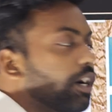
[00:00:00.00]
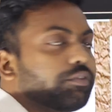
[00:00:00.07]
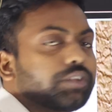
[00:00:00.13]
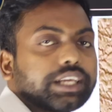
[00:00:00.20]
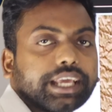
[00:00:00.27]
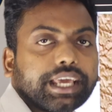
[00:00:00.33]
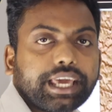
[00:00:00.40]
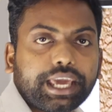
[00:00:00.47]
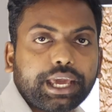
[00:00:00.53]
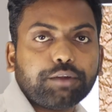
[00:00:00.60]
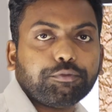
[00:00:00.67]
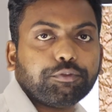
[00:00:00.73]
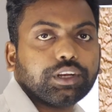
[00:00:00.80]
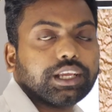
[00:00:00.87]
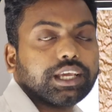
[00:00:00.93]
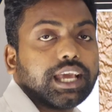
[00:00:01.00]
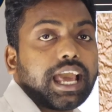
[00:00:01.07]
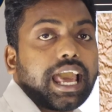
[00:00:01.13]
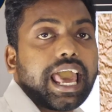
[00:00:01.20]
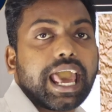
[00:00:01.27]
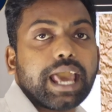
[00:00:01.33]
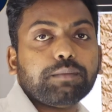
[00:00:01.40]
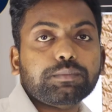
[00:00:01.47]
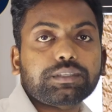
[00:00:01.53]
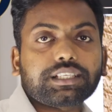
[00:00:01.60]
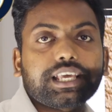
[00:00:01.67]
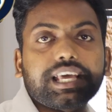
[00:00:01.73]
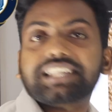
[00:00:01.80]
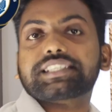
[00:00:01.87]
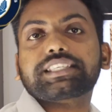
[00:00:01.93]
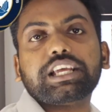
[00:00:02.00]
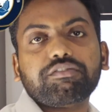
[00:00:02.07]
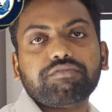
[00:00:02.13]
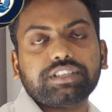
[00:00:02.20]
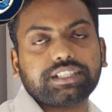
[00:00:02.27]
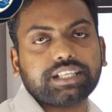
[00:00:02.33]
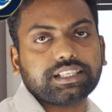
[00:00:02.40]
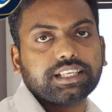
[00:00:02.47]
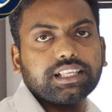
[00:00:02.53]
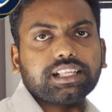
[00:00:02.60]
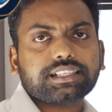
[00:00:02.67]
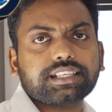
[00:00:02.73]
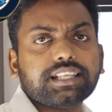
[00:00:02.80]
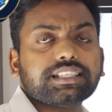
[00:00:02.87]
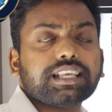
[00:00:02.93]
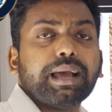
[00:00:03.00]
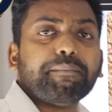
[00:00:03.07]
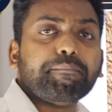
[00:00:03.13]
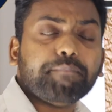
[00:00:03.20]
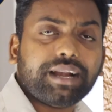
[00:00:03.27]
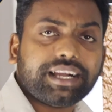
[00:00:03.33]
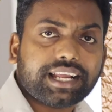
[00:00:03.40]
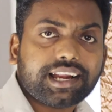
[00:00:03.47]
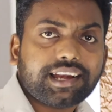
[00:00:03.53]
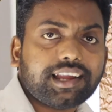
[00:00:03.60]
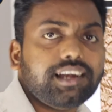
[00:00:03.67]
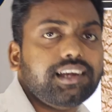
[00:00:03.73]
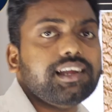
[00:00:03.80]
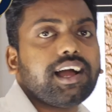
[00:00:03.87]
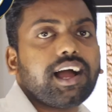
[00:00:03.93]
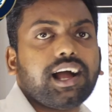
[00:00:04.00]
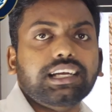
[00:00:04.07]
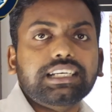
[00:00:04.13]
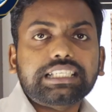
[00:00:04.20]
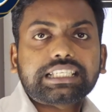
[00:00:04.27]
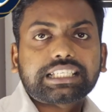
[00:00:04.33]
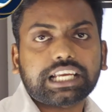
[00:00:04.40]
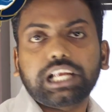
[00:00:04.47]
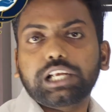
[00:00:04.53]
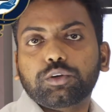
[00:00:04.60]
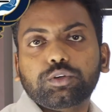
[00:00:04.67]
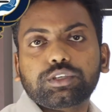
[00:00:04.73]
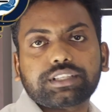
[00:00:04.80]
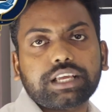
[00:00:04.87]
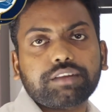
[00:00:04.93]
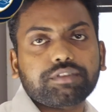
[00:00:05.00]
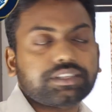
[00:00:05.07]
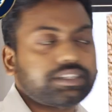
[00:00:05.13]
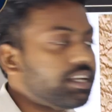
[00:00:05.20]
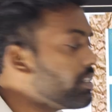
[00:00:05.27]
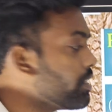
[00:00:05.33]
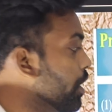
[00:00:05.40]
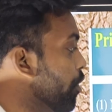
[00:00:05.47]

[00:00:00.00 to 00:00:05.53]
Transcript: of the carefully MCH services. In the sense, maternal and childhood services,